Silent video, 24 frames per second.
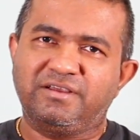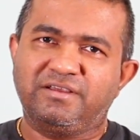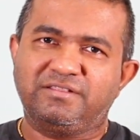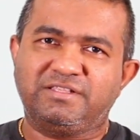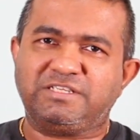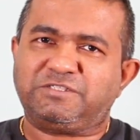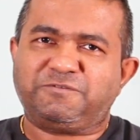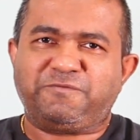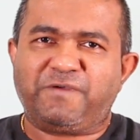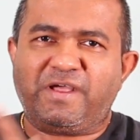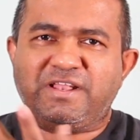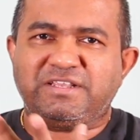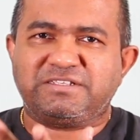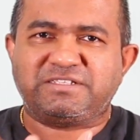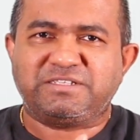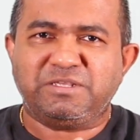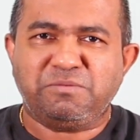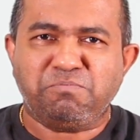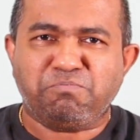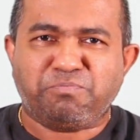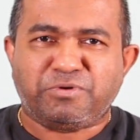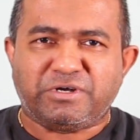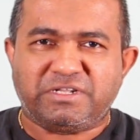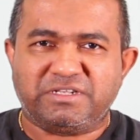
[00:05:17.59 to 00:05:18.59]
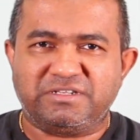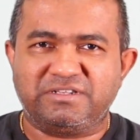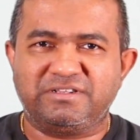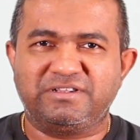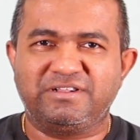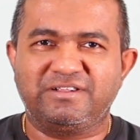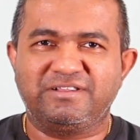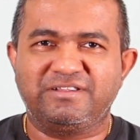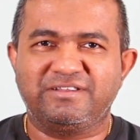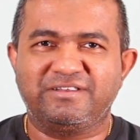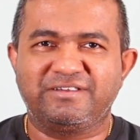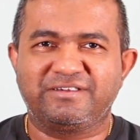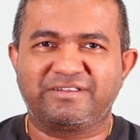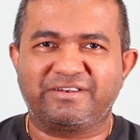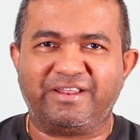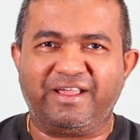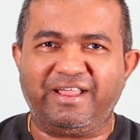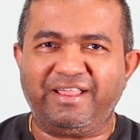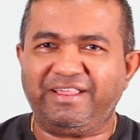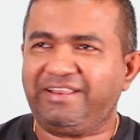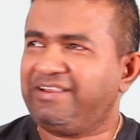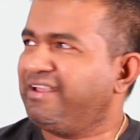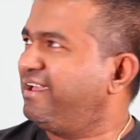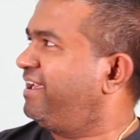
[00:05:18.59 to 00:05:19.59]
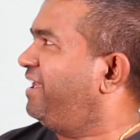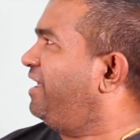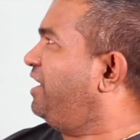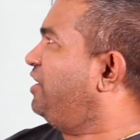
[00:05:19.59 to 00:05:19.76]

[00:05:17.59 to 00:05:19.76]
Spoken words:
This is fairly simple, right?